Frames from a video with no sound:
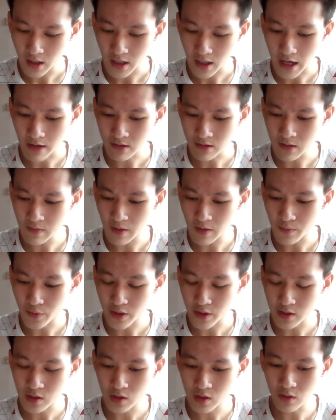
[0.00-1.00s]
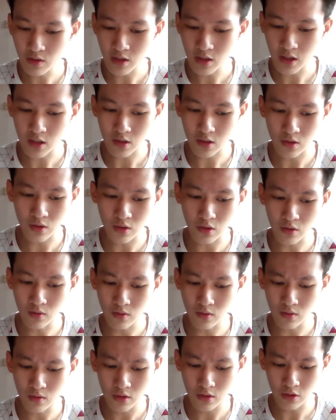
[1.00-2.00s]
outer membrane, so the
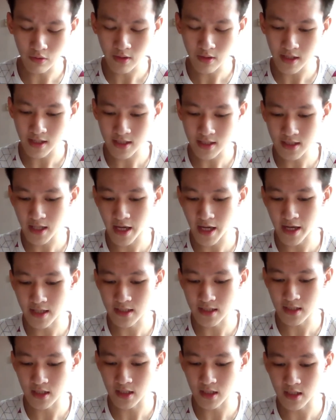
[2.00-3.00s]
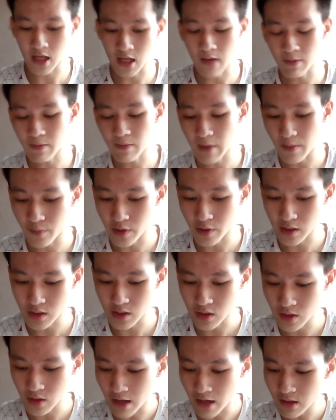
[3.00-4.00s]
nucleus has the double membrane.
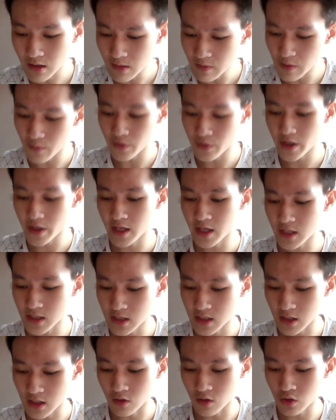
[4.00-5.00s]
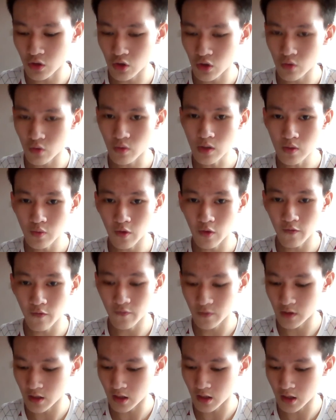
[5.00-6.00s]
So the outer membrane is the continuous with
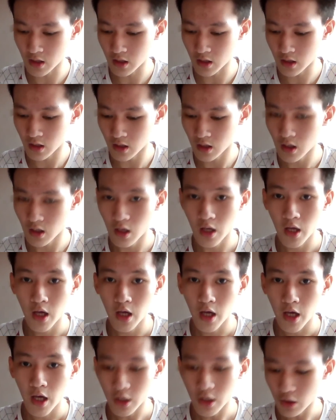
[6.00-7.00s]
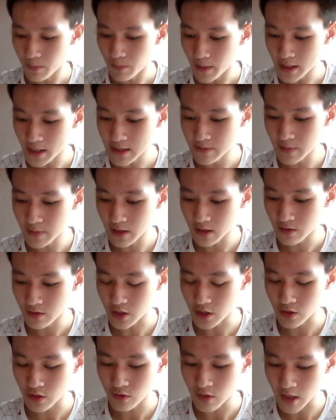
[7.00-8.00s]
the endoplasmic
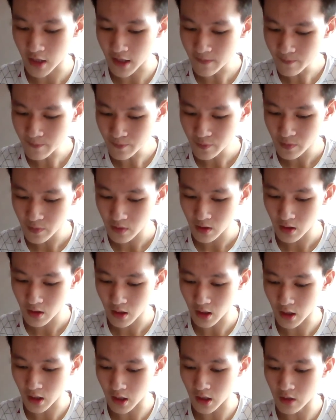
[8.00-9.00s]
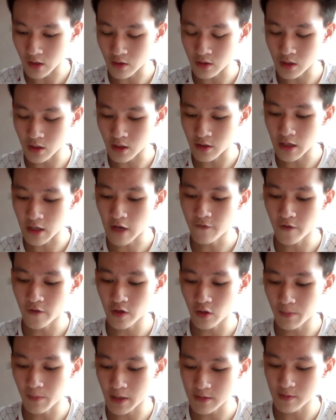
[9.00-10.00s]
reticulum, the rough
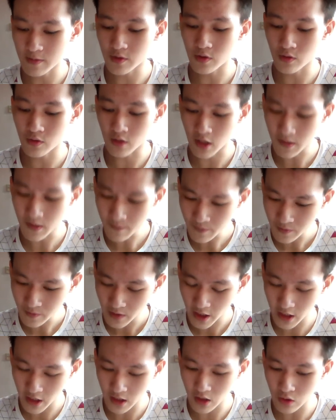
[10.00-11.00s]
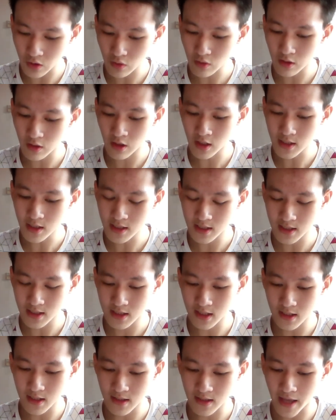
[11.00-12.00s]
endoplasmic reticulum, and the nucleolus is
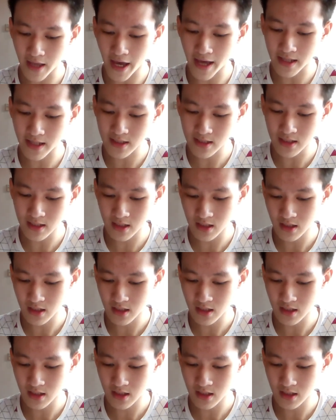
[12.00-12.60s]
dense.